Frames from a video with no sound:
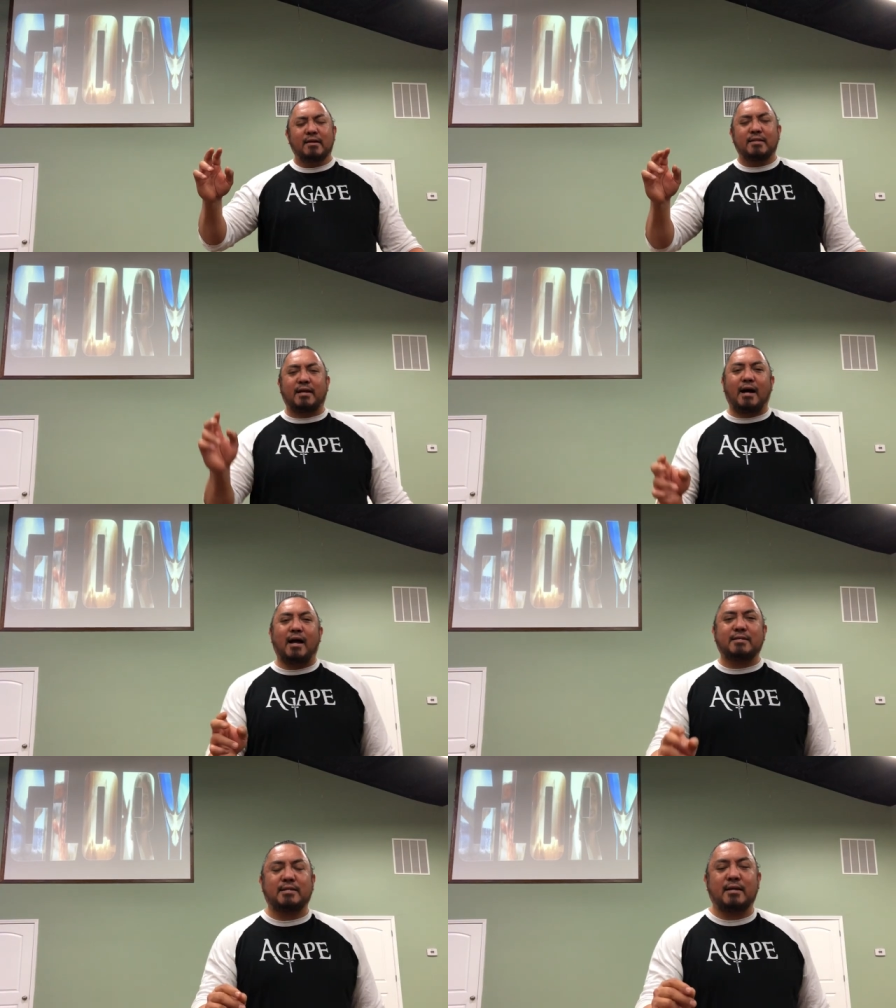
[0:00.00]
That
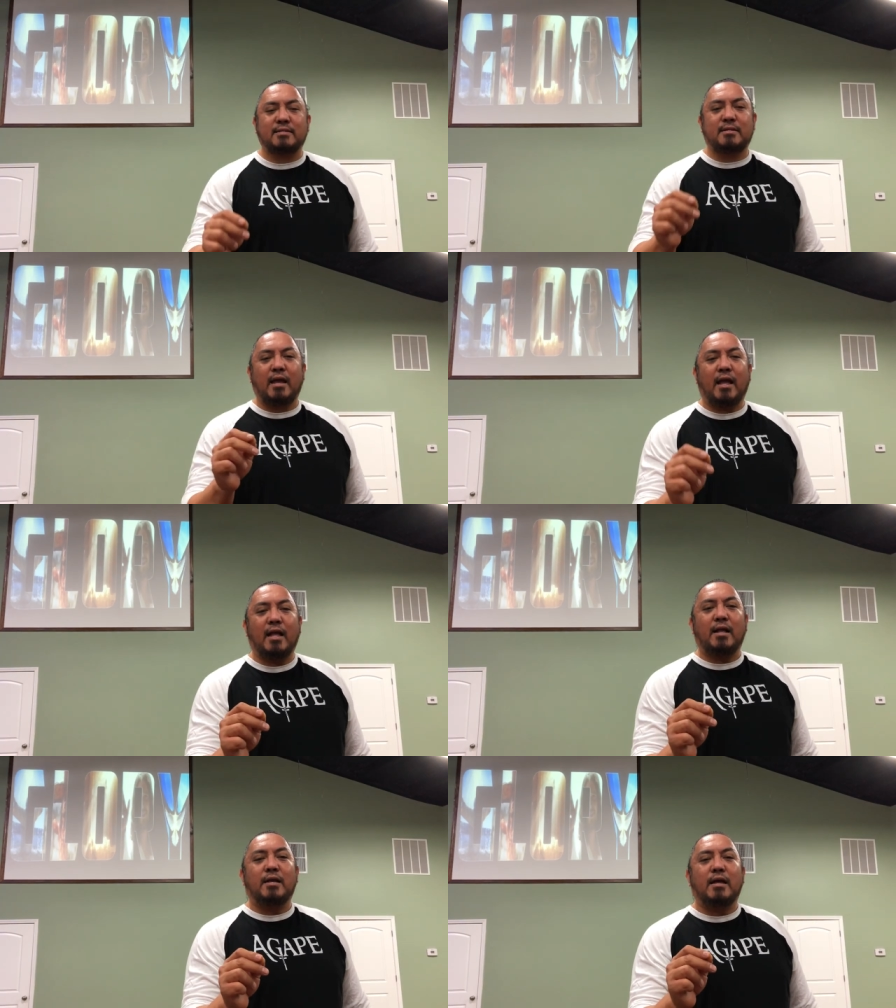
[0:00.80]
God says
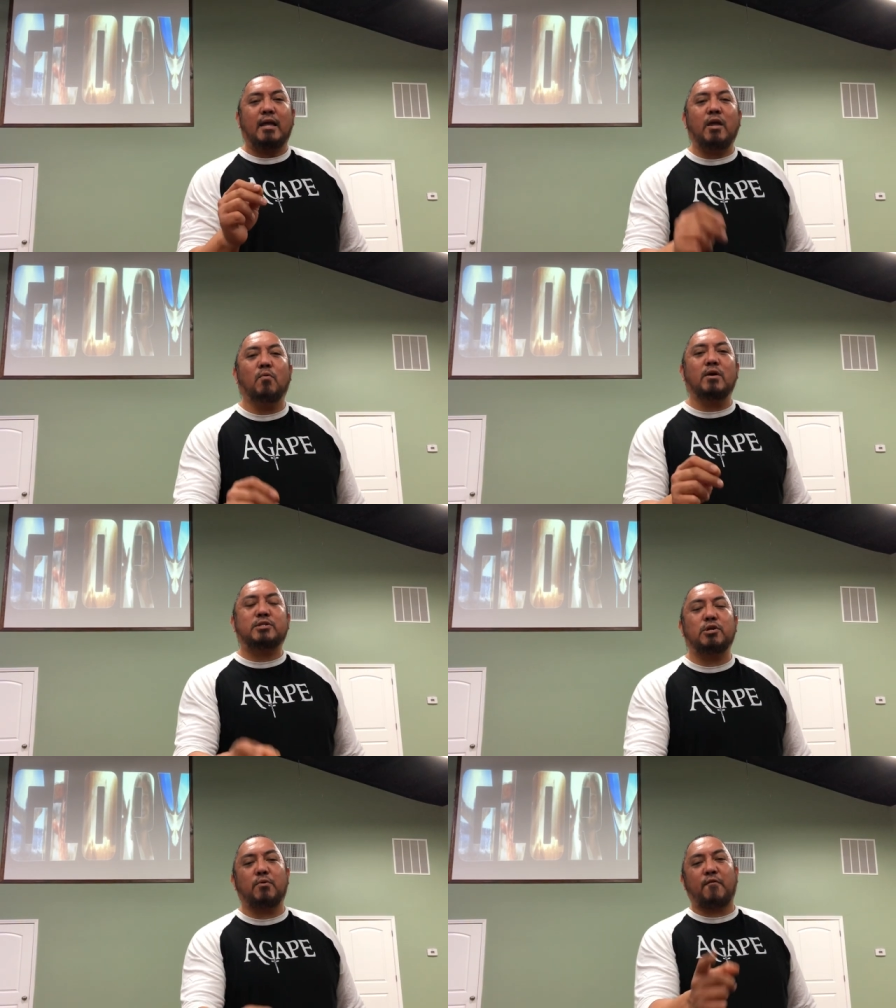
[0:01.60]
He
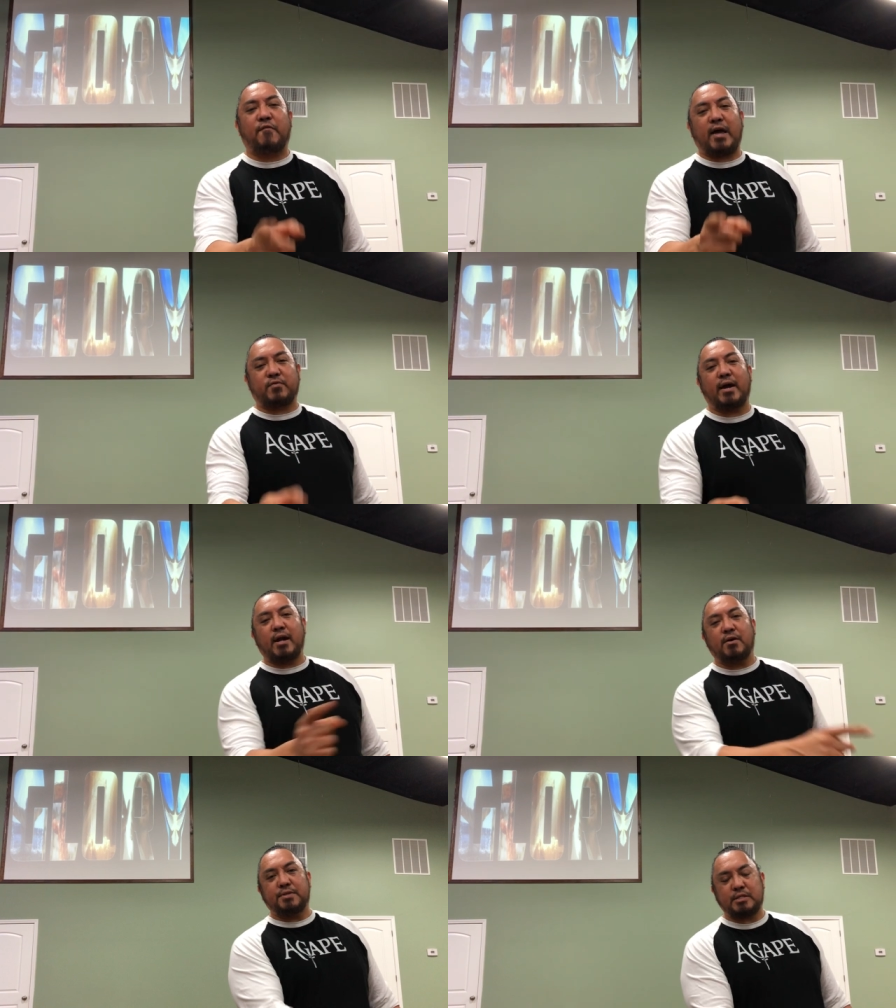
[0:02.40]
wants you to reflect right
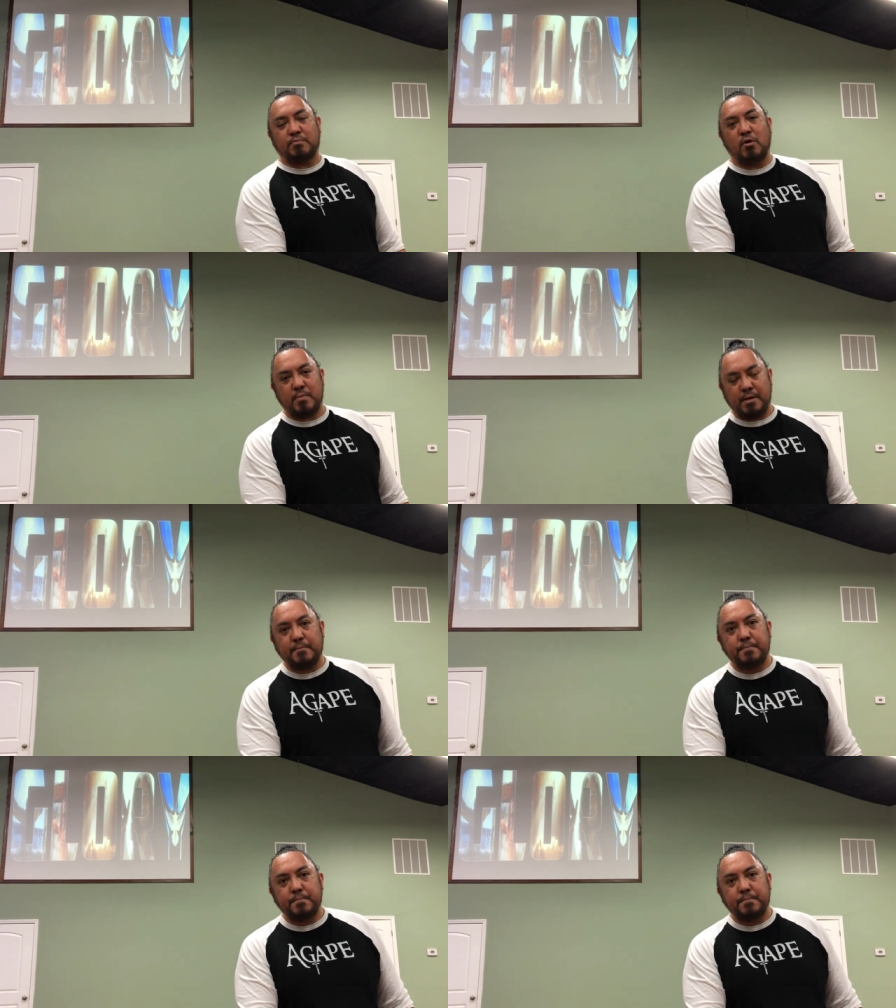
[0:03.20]
now at this moment